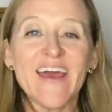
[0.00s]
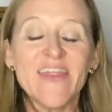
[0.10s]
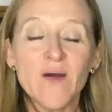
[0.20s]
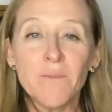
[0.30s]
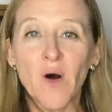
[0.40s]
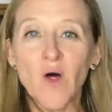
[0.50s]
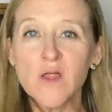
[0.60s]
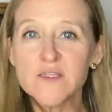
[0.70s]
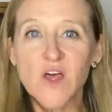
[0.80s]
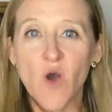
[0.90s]
The
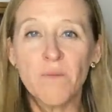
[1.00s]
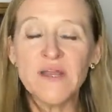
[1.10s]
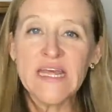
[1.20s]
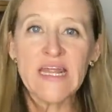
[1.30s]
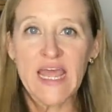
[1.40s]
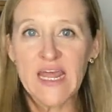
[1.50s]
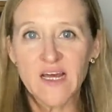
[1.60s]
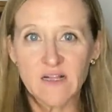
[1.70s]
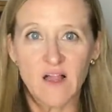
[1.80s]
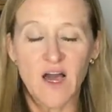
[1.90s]
polls opened at 8
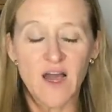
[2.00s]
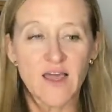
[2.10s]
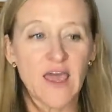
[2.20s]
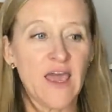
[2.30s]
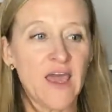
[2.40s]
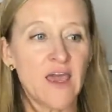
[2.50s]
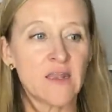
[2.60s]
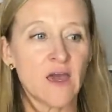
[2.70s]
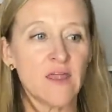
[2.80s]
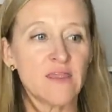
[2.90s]
o'clock,
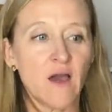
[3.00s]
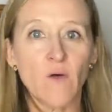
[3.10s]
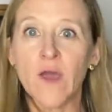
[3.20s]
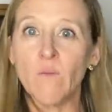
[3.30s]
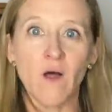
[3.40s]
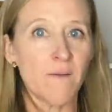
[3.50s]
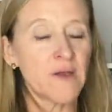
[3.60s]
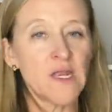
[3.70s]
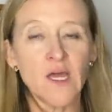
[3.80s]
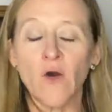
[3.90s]
and I thought, okay, well, I'm
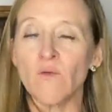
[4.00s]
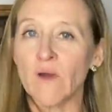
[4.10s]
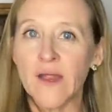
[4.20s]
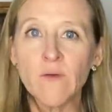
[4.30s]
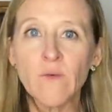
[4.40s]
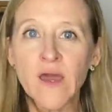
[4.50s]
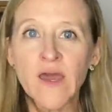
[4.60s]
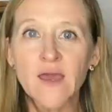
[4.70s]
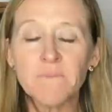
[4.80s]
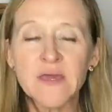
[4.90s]
going to go right
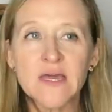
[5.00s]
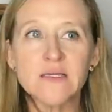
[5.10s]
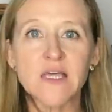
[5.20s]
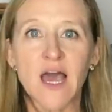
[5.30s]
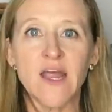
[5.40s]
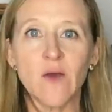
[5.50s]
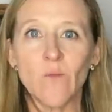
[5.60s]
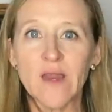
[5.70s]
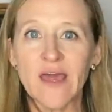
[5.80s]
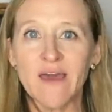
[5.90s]
away because I don't
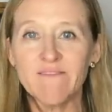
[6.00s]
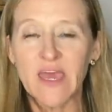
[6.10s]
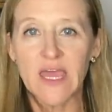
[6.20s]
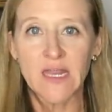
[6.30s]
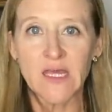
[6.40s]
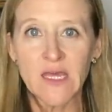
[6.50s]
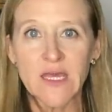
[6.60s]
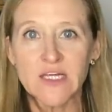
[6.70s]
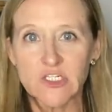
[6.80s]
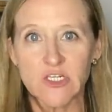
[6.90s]
want to have
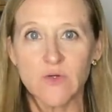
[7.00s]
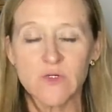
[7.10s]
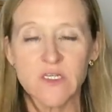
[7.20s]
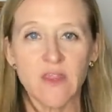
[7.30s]
any issues.